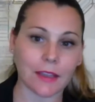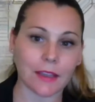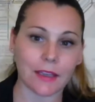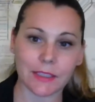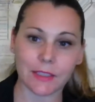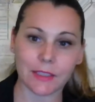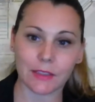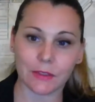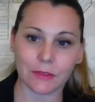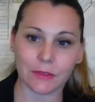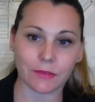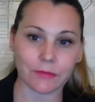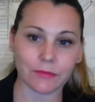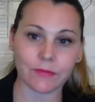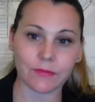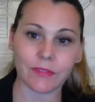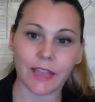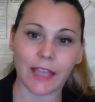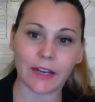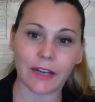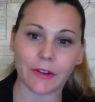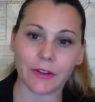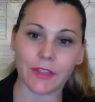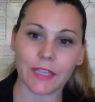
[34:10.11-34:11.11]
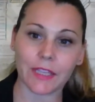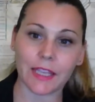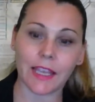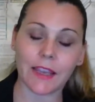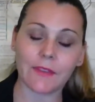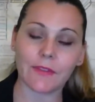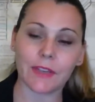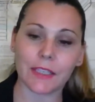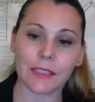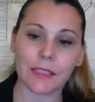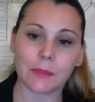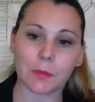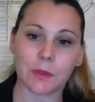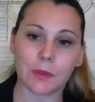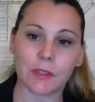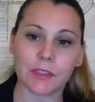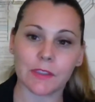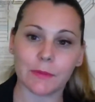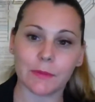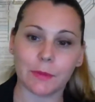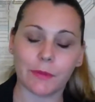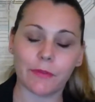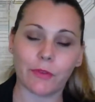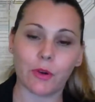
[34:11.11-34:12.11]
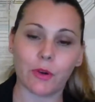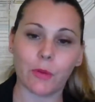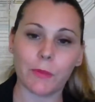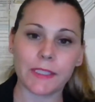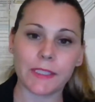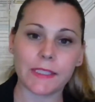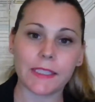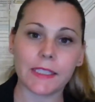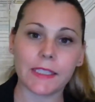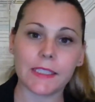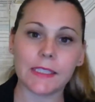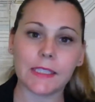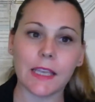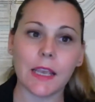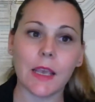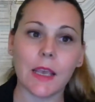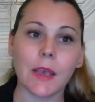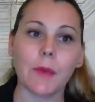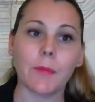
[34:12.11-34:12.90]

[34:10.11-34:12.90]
until later in the evenings because of performances.